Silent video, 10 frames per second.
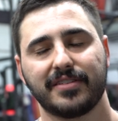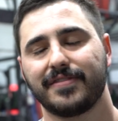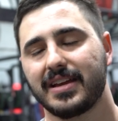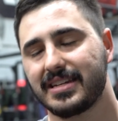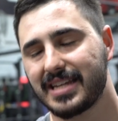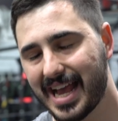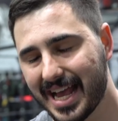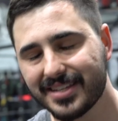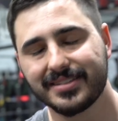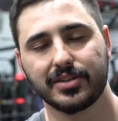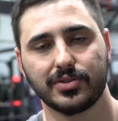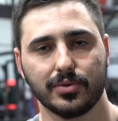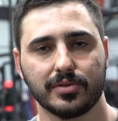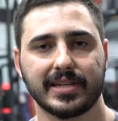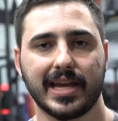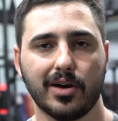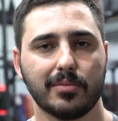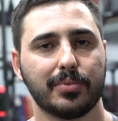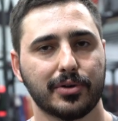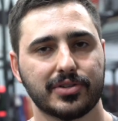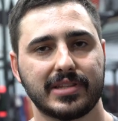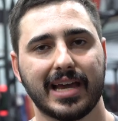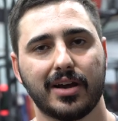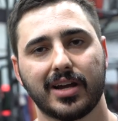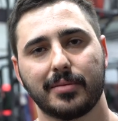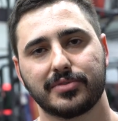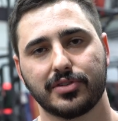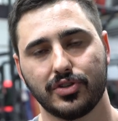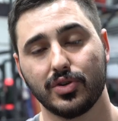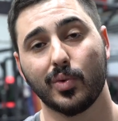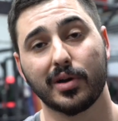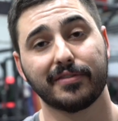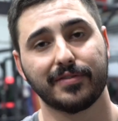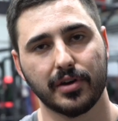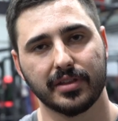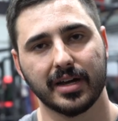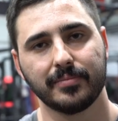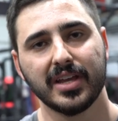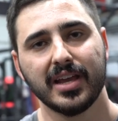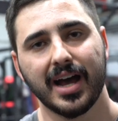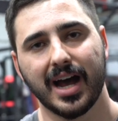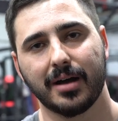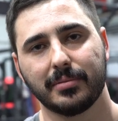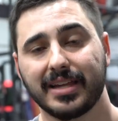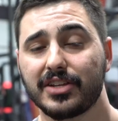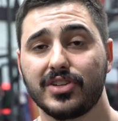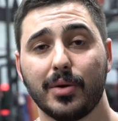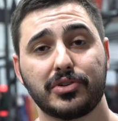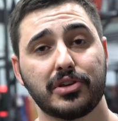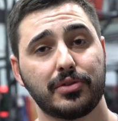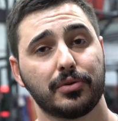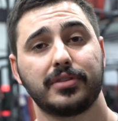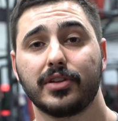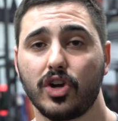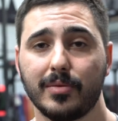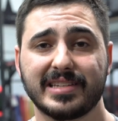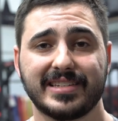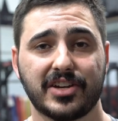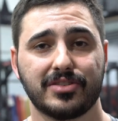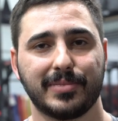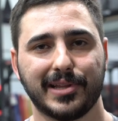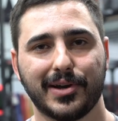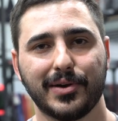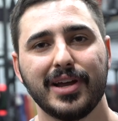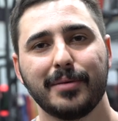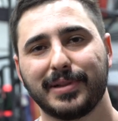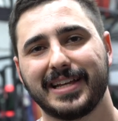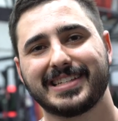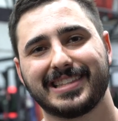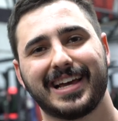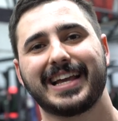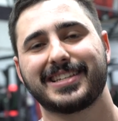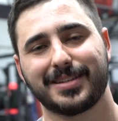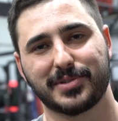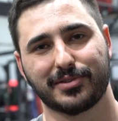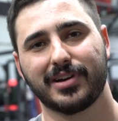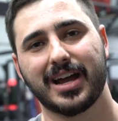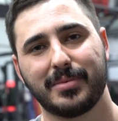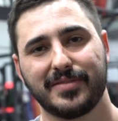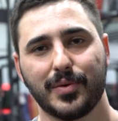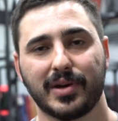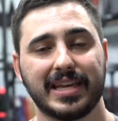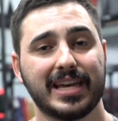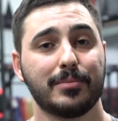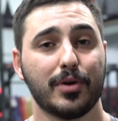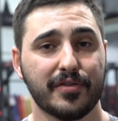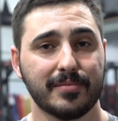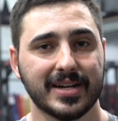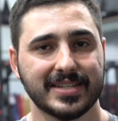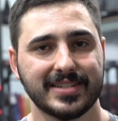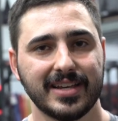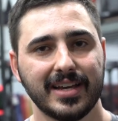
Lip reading: fantastic tools to help push the outcomes that you want further. Let us know what you thought in the comment section below. Please like, subscribe, and if you want to hear more from us,